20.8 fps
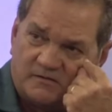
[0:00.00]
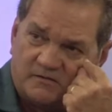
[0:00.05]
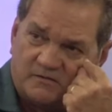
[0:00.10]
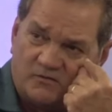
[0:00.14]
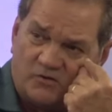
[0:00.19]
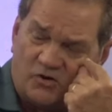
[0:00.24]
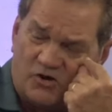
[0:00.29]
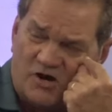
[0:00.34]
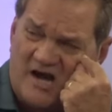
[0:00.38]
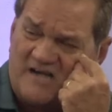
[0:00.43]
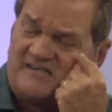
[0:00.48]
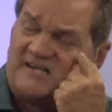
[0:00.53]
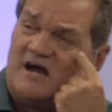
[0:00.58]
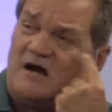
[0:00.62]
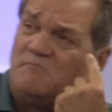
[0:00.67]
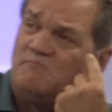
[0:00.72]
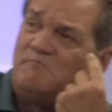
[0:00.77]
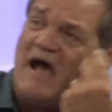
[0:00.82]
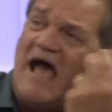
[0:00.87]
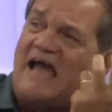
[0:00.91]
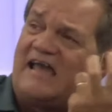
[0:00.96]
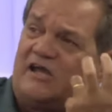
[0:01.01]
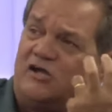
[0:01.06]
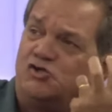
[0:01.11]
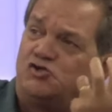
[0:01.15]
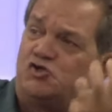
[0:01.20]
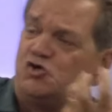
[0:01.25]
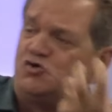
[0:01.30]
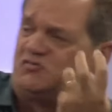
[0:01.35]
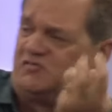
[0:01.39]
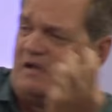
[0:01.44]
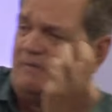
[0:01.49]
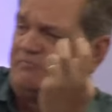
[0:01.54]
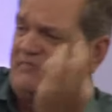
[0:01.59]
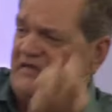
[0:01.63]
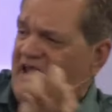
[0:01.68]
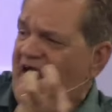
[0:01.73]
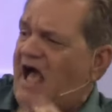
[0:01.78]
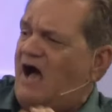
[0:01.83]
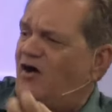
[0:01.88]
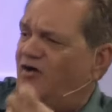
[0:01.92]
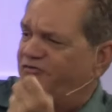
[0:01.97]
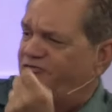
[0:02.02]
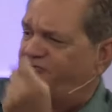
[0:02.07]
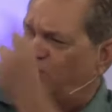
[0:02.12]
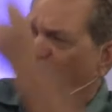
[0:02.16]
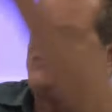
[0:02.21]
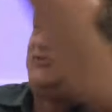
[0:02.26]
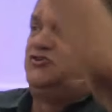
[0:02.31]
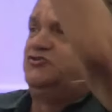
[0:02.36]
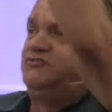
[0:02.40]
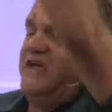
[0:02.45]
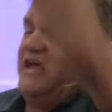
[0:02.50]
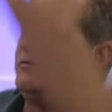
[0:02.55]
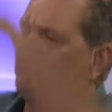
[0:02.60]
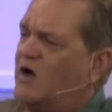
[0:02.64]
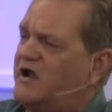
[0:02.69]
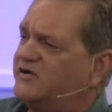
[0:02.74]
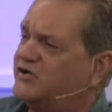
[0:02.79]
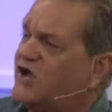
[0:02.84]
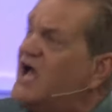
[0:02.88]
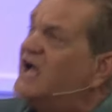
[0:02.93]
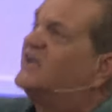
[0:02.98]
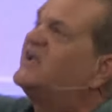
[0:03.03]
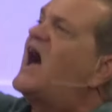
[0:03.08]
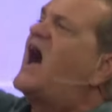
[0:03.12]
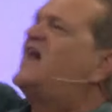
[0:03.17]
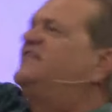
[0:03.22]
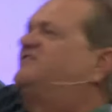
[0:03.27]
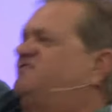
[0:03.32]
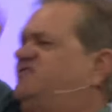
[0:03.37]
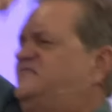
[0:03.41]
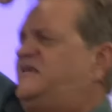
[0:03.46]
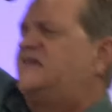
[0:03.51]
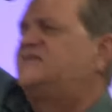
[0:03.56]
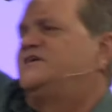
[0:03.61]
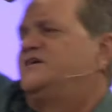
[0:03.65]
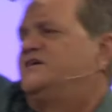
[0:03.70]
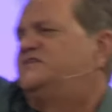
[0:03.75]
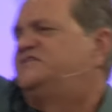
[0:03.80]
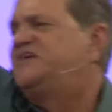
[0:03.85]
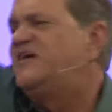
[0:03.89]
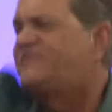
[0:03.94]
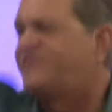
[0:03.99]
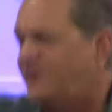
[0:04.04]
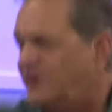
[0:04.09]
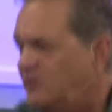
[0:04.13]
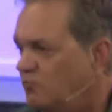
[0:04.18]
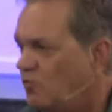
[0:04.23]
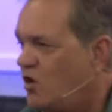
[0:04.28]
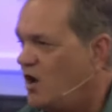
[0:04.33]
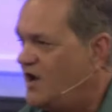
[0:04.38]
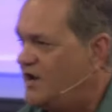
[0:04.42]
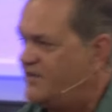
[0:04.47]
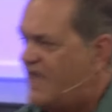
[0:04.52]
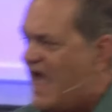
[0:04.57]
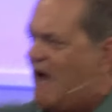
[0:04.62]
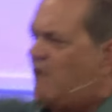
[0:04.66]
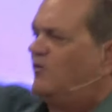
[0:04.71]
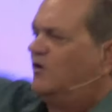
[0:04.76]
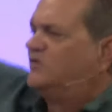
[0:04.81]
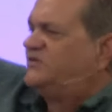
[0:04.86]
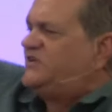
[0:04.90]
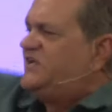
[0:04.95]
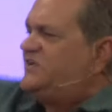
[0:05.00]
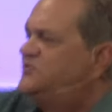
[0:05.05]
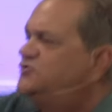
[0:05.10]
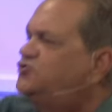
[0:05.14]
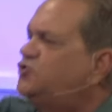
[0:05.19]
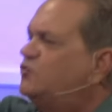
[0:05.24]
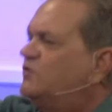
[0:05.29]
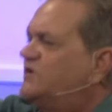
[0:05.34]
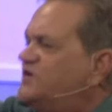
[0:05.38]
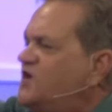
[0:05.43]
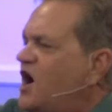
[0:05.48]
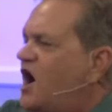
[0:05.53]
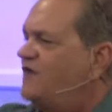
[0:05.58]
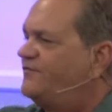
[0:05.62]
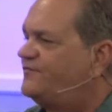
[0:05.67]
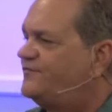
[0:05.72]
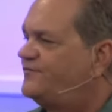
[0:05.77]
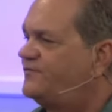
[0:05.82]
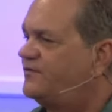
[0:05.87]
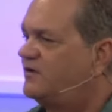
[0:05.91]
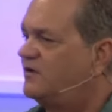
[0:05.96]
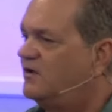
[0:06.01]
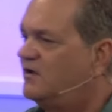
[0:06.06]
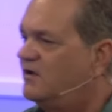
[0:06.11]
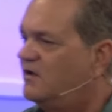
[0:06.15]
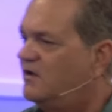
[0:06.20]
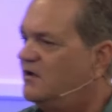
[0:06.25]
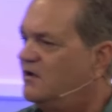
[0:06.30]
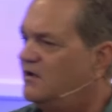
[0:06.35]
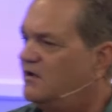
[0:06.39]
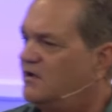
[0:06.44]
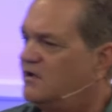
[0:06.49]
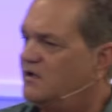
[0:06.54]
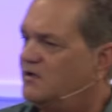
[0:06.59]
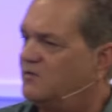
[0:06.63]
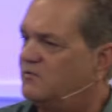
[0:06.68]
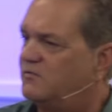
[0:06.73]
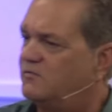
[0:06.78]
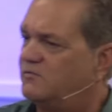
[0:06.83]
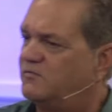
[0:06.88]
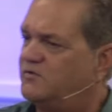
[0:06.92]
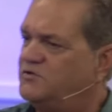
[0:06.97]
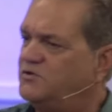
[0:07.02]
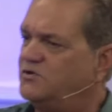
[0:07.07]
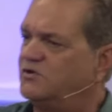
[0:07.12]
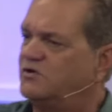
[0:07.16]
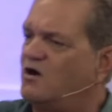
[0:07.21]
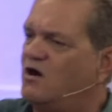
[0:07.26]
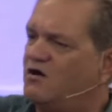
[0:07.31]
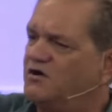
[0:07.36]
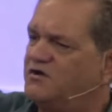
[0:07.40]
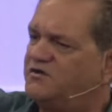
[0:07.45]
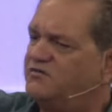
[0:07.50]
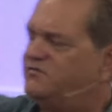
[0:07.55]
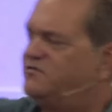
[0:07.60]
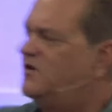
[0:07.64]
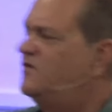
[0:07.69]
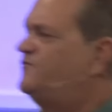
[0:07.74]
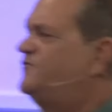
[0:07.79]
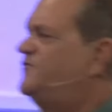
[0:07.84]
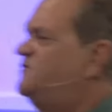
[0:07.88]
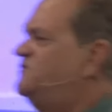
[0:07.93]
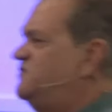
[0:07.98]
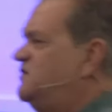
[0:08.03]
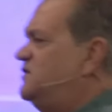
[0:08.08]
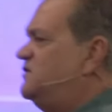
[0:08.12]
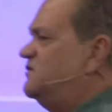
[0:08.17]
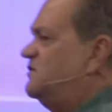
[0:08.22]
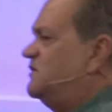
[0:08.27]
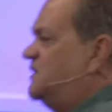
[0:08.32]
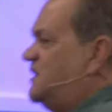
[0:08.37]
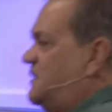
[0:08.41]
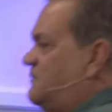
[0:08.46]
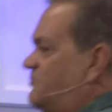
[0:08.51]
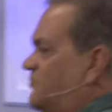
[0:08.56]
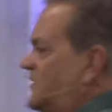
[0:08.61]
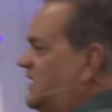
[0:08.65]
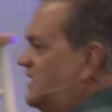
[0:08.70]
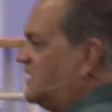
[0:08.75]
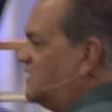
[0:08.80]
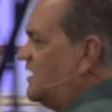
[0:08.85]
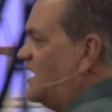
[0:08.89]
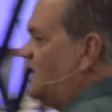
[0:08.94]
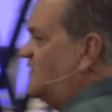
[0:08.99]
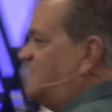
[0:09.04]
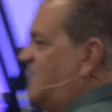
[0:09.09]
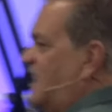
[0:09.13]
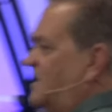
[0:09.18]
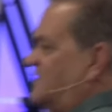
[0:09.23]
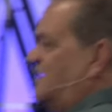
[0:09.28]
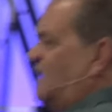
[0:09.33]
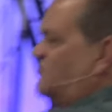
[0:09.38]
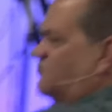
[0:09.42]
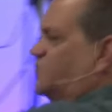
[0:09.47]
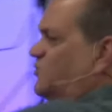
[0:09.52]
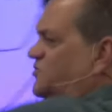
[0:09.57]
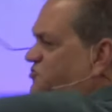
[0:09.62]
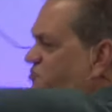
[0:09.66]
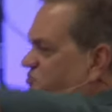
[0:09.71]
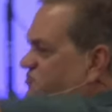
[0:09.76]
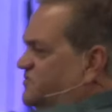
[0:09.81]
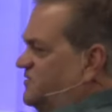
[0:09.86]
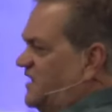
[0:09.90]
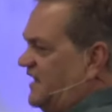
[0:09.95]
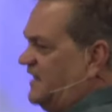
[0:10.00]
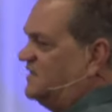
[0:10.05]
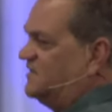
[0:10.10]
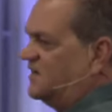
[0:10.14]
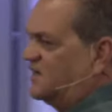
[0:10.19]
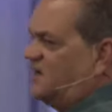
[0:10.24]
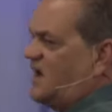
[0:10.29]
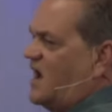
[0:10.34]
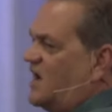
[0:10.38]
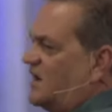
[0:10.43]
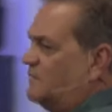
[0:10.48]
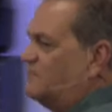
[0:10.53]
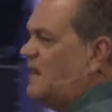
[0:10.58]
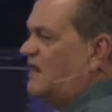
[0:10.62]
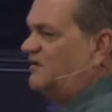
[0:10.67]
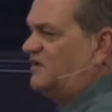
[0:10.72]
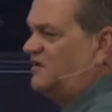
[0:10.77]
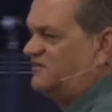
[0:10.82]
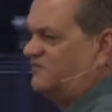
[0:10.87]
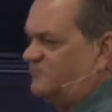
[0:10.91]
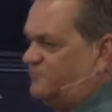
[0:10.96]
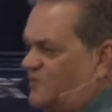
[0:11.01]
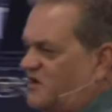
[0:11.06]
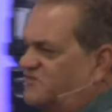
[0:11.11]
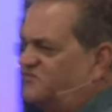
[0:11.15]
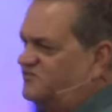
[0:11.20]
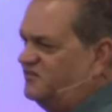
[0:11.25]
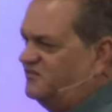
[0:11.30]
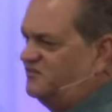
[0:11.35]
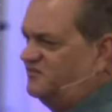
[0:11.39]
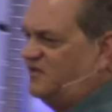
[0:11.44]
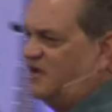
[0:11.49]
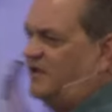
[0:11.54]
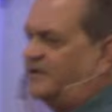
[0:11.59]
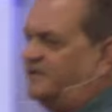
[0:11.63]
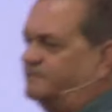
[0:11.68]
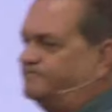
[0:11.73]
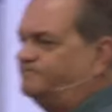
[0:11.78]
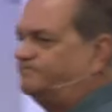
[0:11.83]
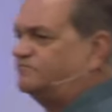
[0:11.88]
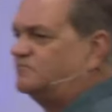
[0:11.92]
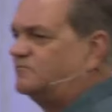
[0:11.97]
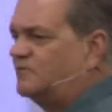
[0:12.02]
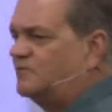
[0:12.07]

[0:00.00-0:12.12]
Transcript: Lord, come back and do something else. What you did wasn't, God send a different one. That one didn't do enough. When you call yourself a sinner and keep thinking like that, that's what you're saying to God about His precious Son.